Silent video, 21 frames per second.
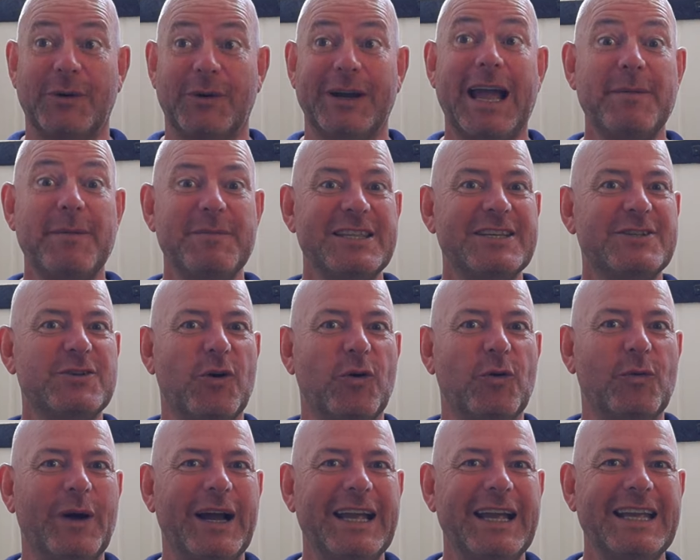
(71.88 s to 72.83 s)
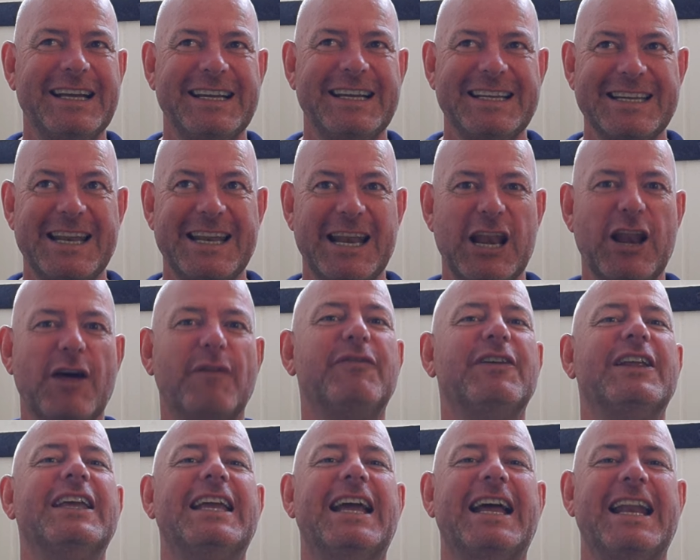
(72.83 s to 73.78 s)
I am in this hallway,
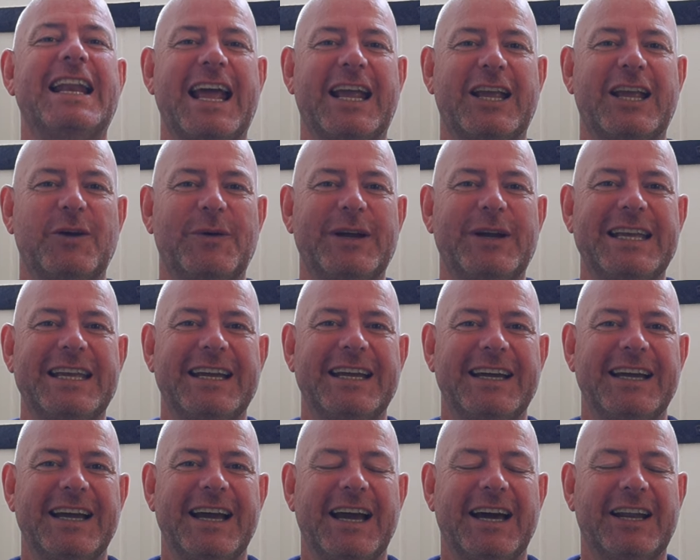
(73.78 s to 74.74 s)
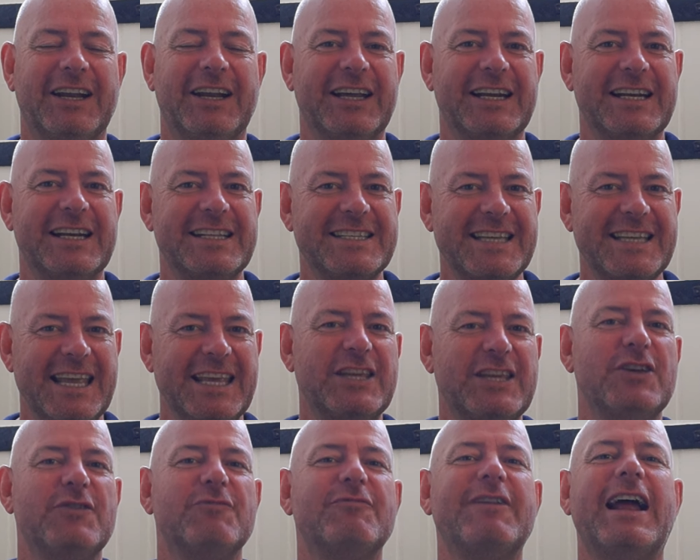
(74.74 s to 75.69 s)
lovely and echoey, and I'm going to
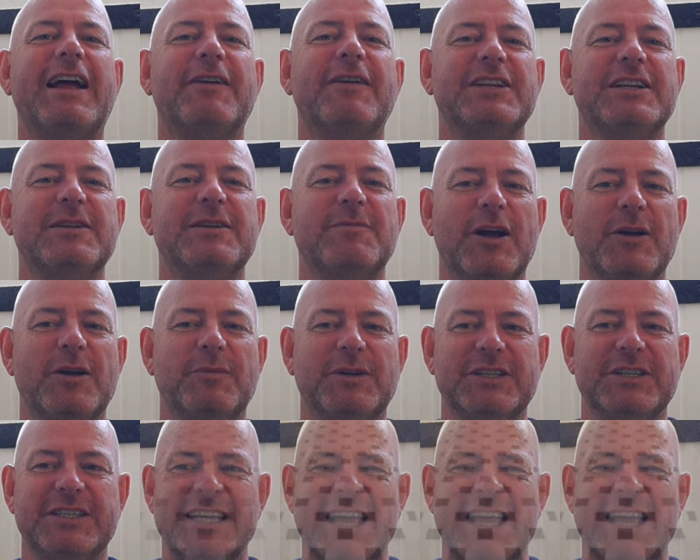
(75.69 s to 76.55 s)
take you round in a moment.